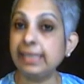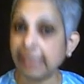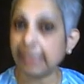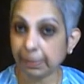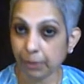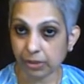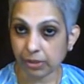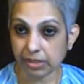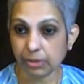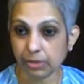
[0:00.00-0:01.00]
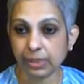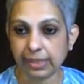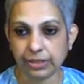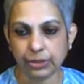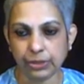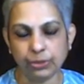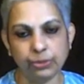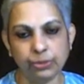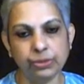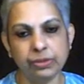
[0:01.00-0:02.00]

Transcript: clay pots to the NGO.